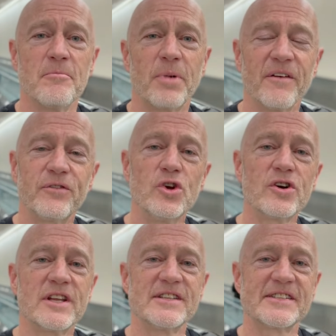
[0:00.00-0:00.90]
but if you
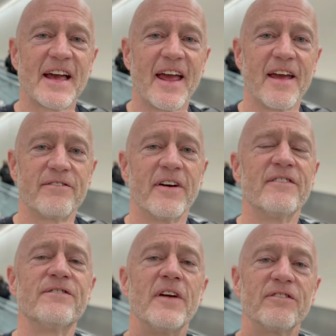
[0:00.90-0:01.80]
can save
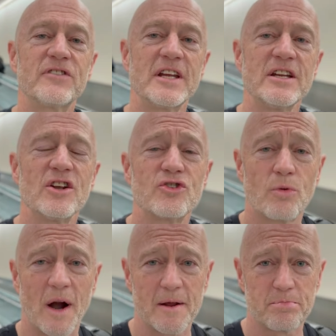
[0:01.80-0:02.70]
15 to
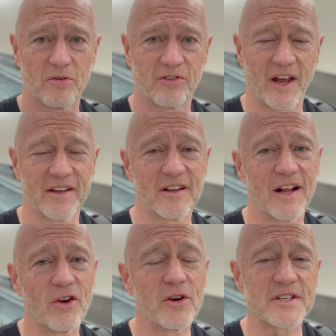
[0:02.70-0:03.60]
20%, and
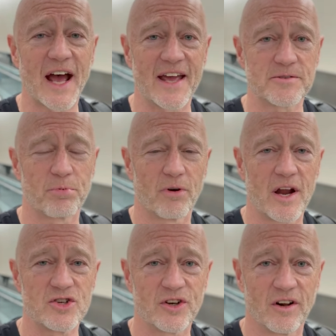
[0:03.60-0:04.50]
I know it's
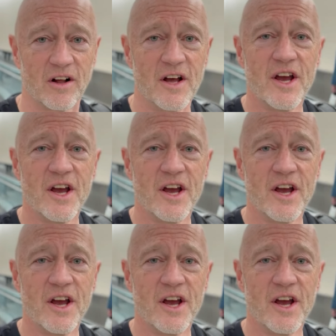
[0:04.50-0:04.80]
aspirational,